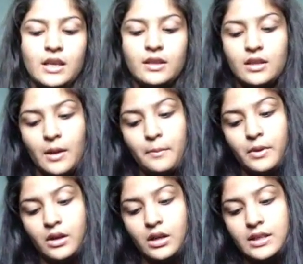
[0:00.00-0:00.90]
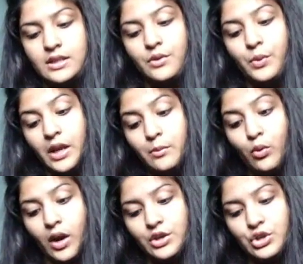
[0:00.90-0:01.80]
in number, it's the
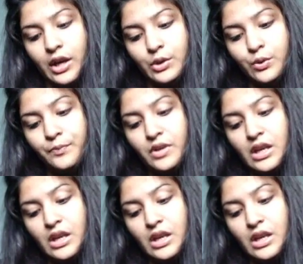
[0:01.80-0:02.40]
rainbow eyeshadow